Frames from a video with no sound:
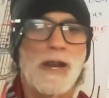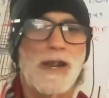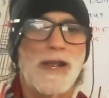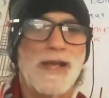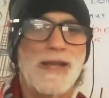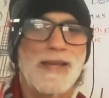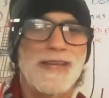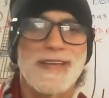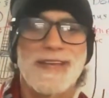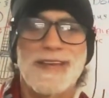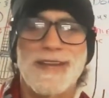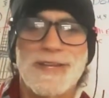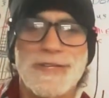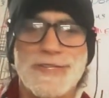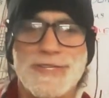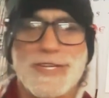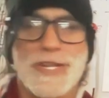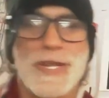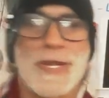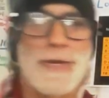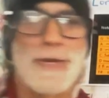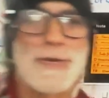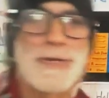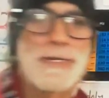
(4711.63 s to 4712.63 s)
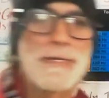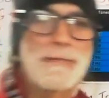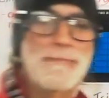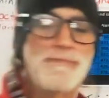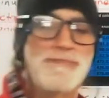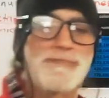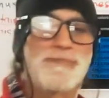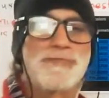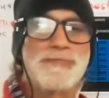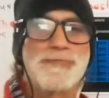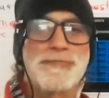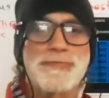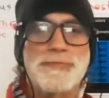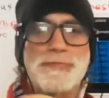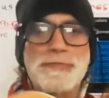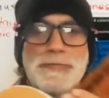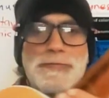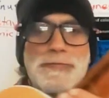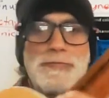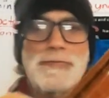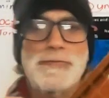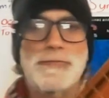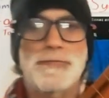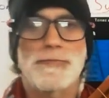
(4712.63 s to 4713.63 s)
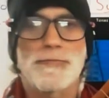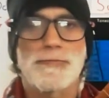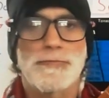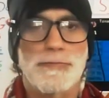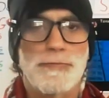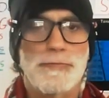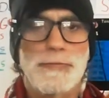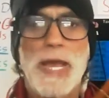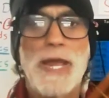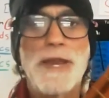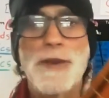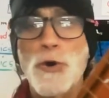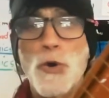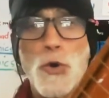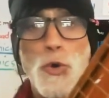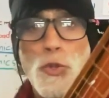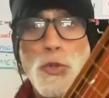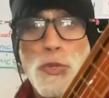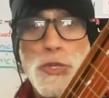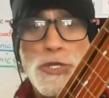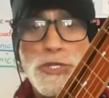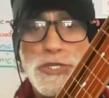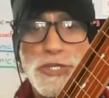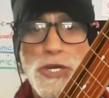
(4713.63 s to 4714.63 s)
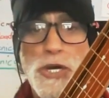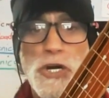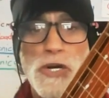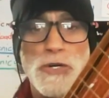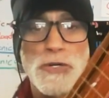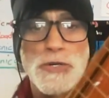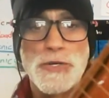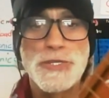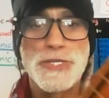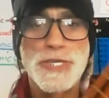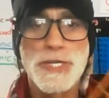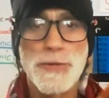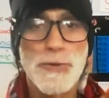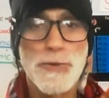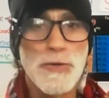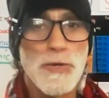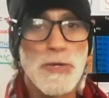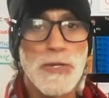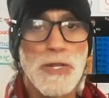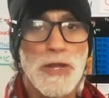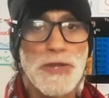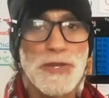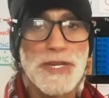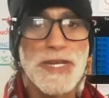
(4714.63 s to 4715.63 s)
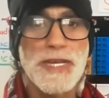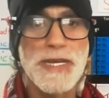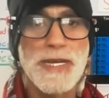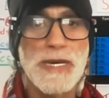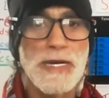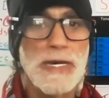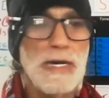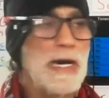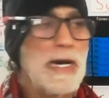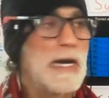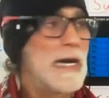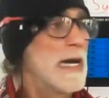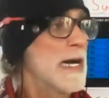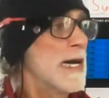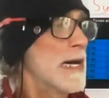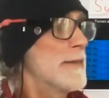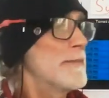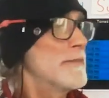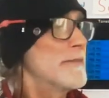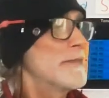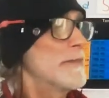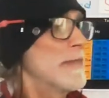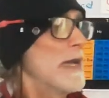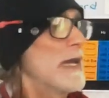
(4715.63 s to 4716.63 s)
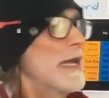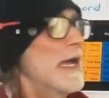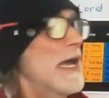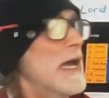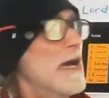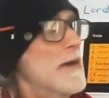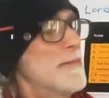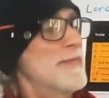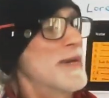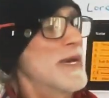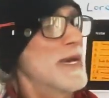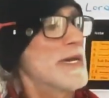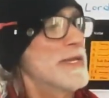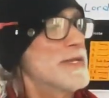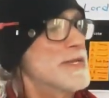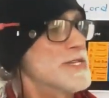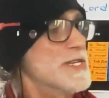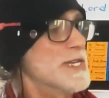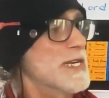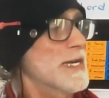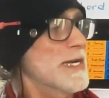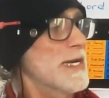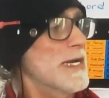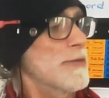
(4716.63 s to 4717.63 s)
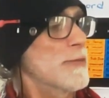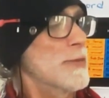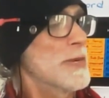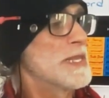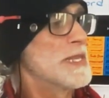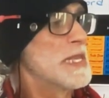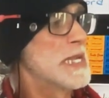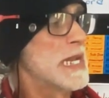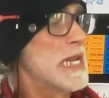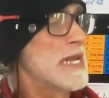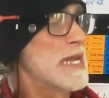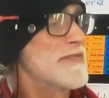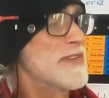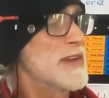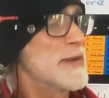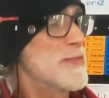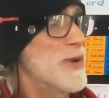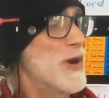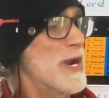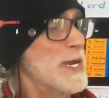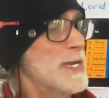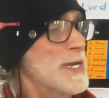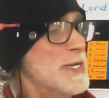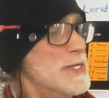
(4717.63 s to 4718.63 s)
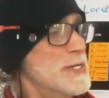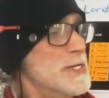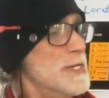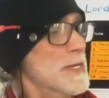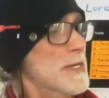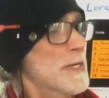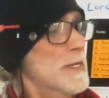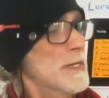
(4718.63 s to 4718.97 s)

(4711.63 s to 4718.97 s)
Yeah, so, and all the songs, they're all on here. How about When the Levee Breaks?